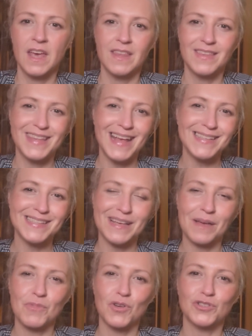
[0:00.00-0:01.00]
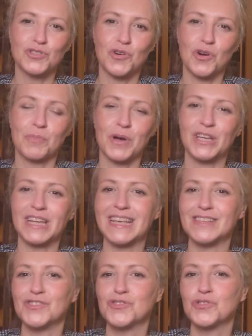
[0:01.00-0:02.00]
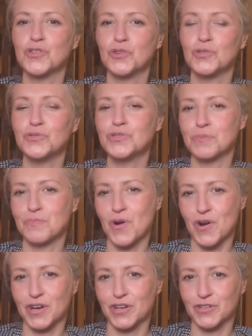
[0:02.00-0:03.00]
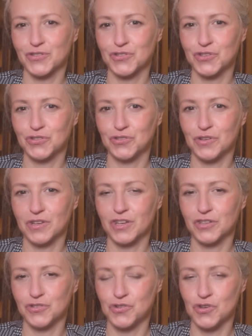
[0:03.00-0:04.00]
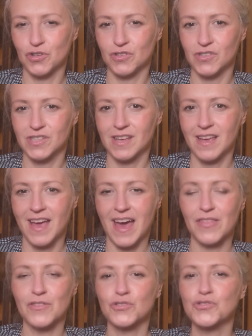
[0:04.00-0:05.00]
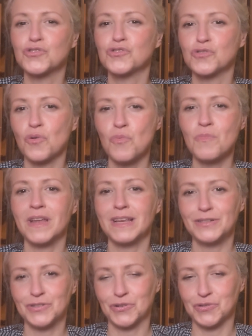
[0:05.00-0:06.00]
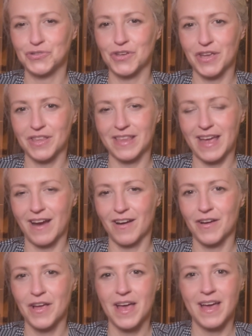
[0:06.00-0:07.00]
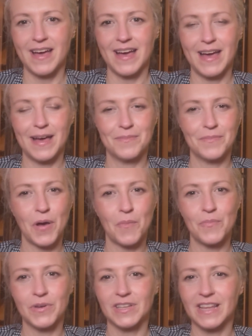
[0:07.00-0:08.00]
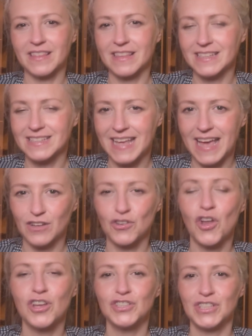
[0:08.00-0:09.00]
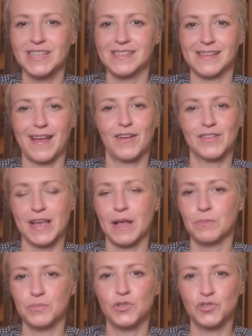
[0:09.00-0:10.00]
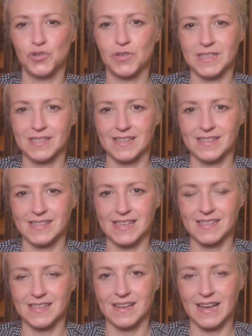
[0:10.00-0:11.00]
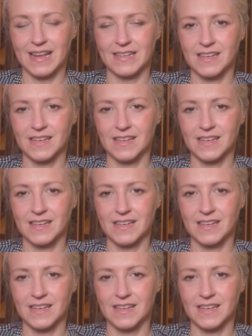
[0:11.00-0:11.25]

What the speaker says: The next thing I'm going to talk about is tools that marketers can use. And there's so many tools out there, but the technology is there to help you do this consistently.